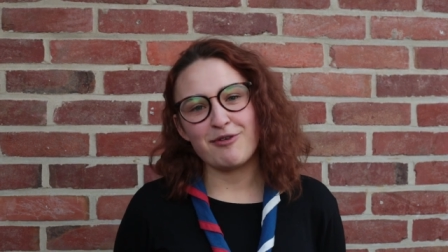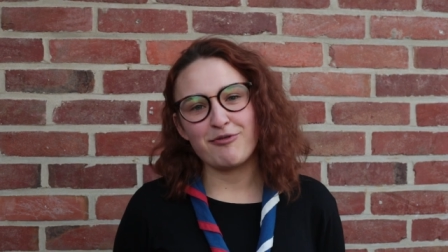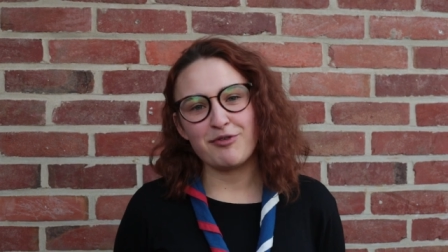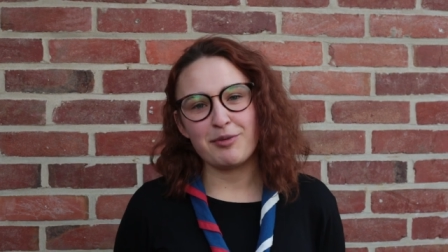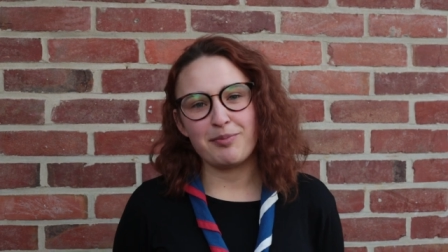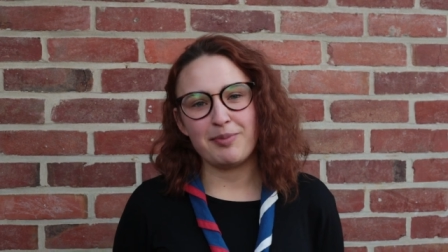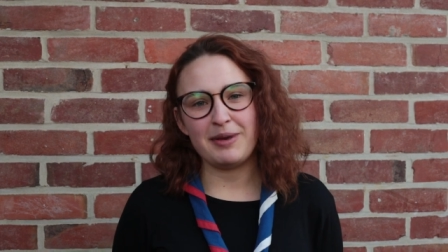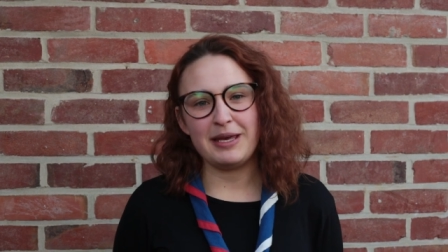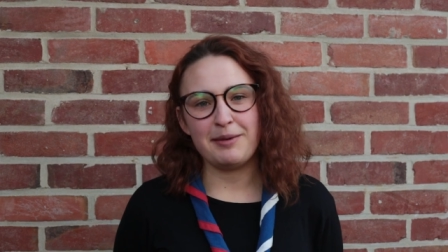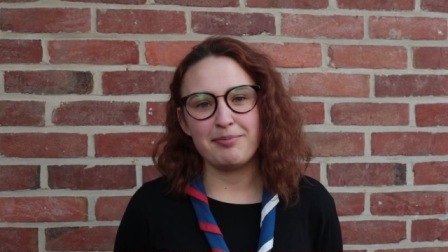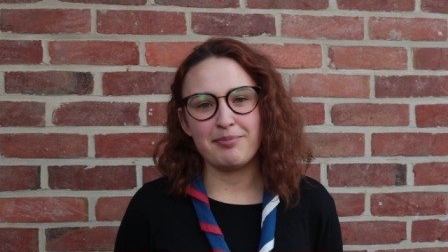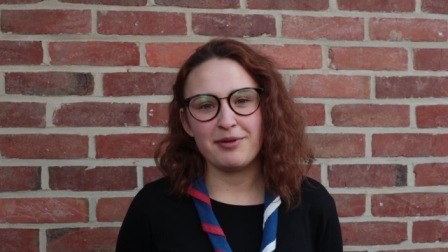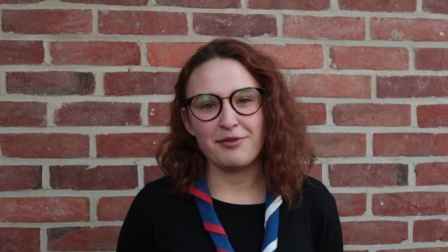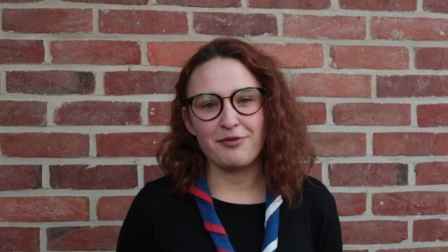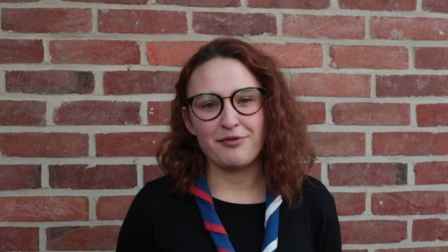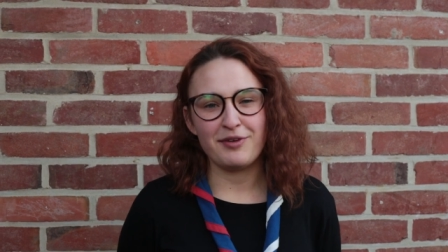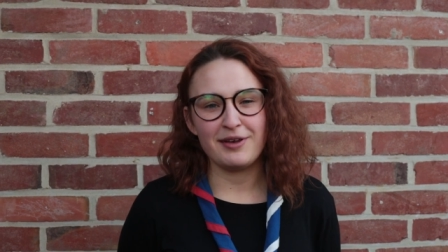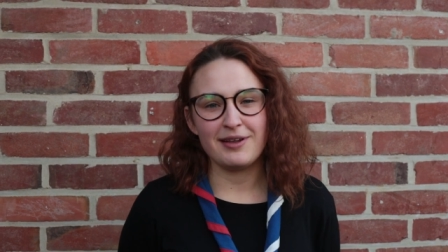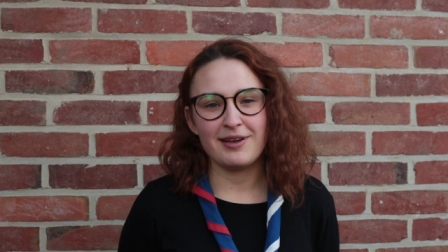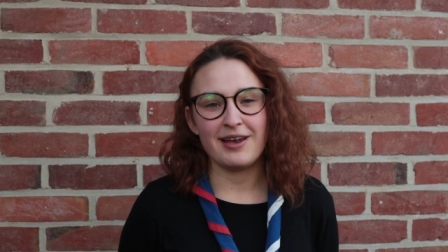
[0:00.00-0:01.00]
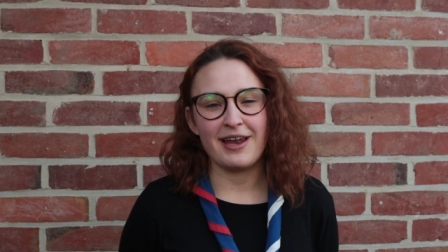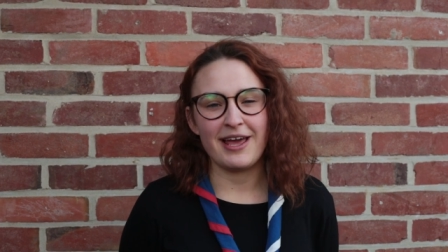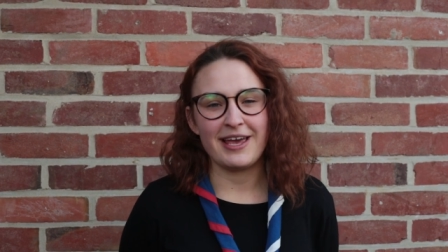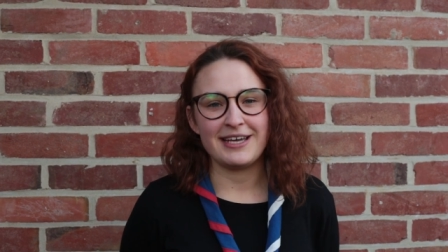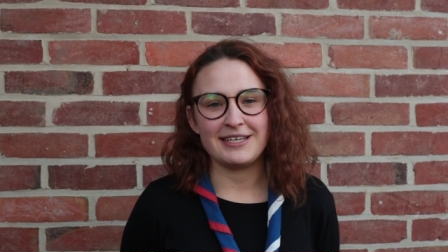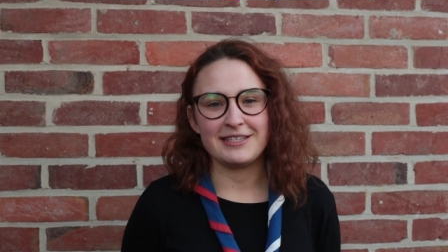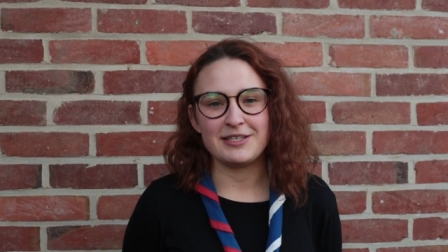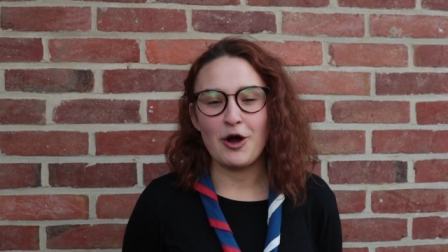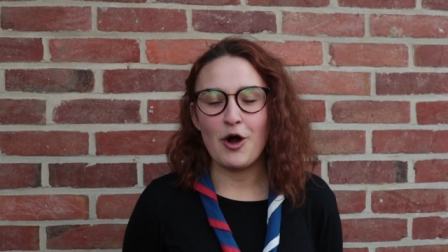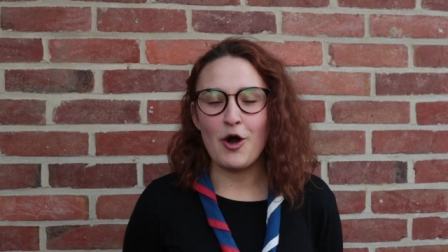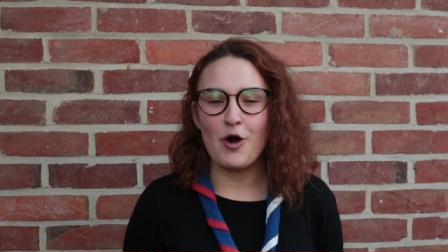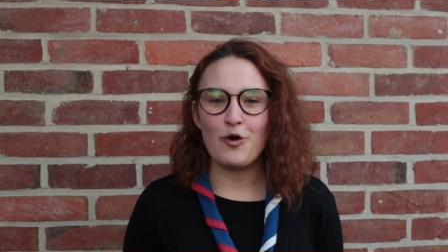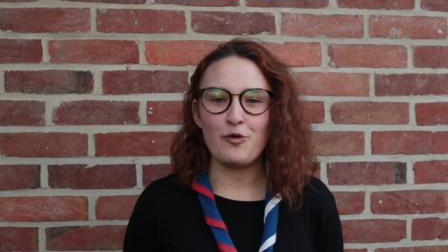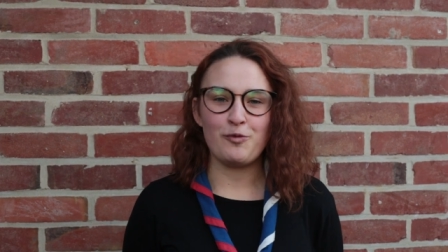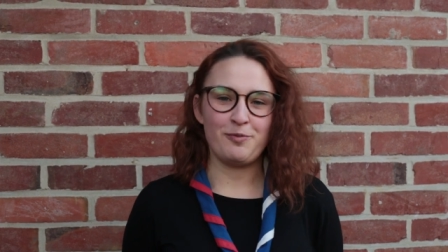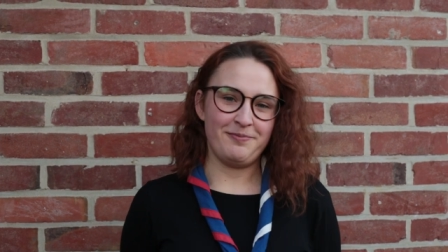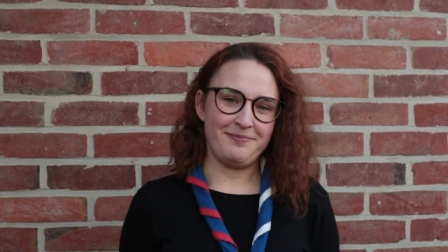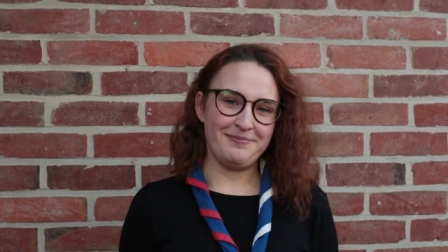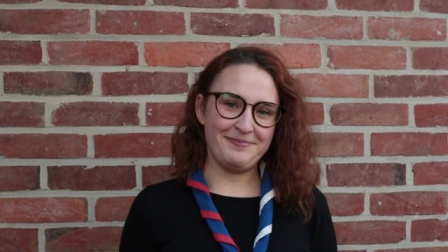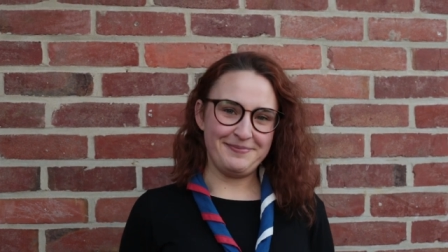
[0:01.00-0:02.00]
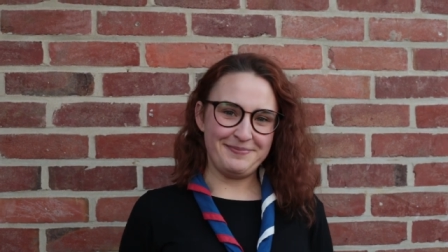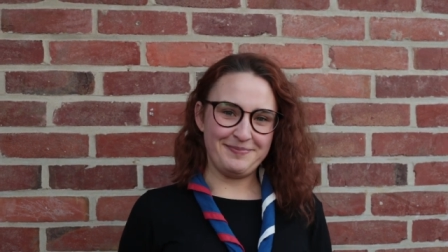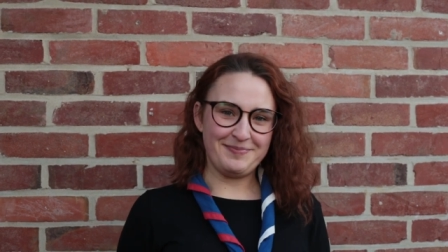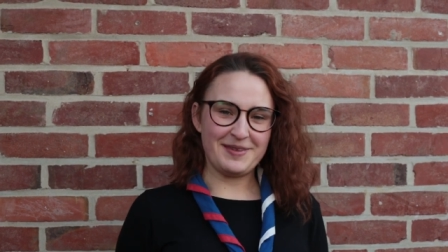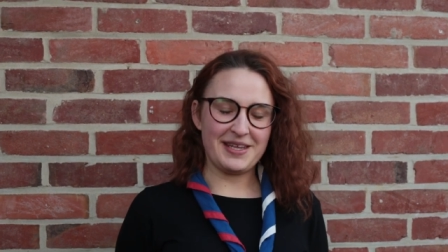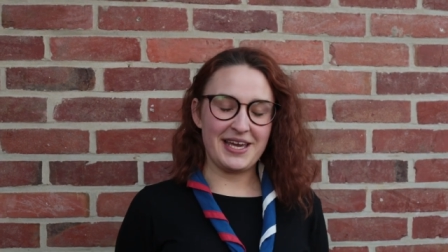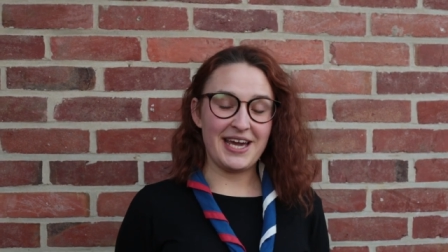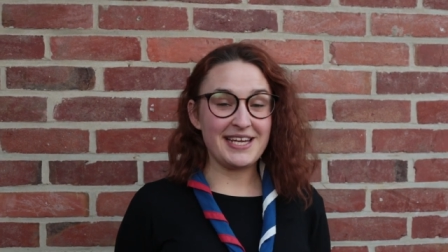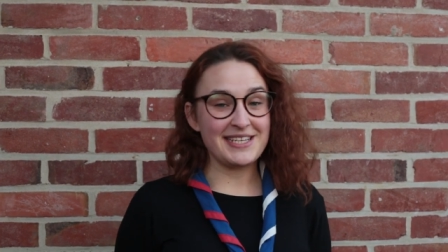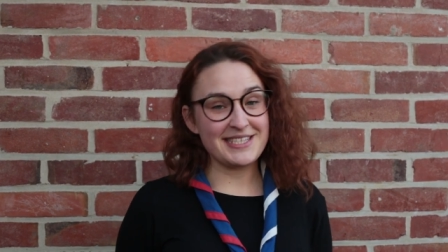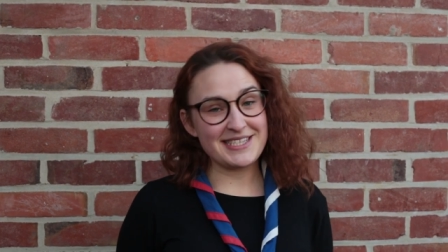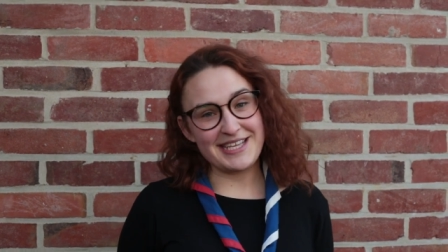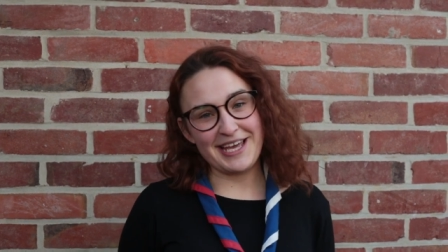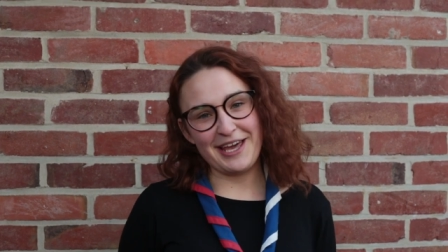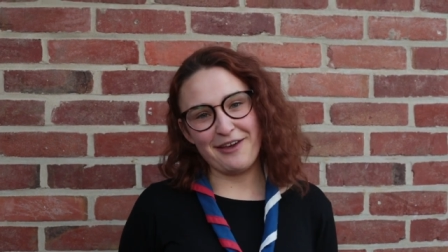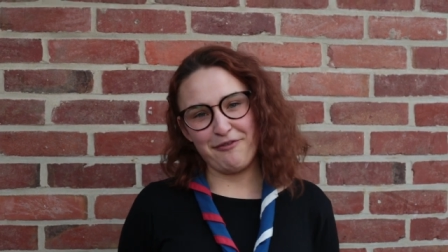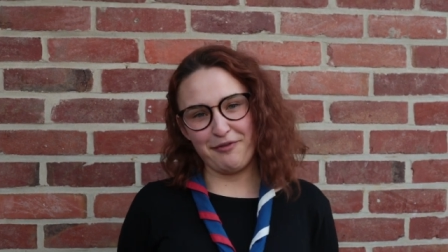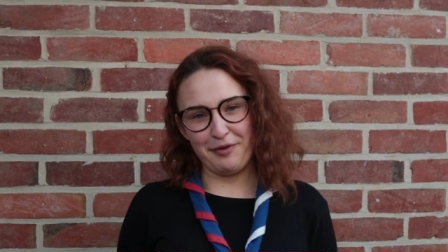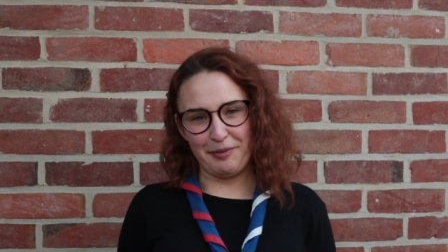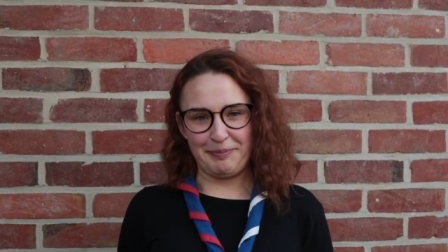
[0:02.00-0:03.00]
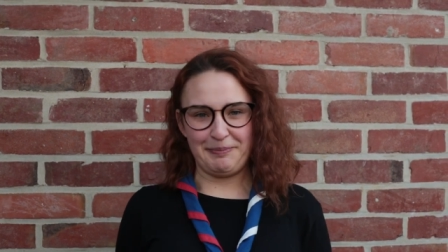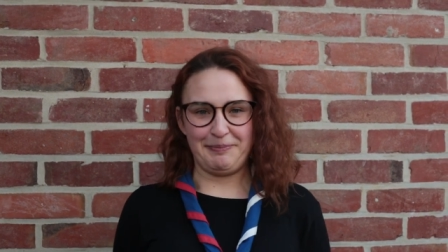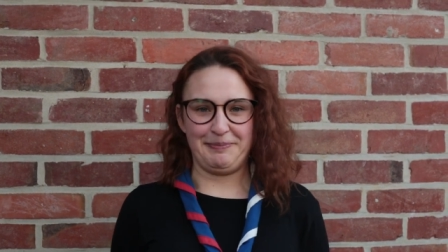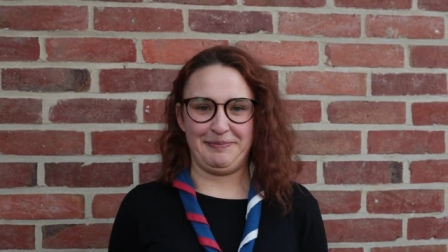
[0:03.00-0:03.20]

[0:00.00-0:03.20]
every people feel like at home and safe.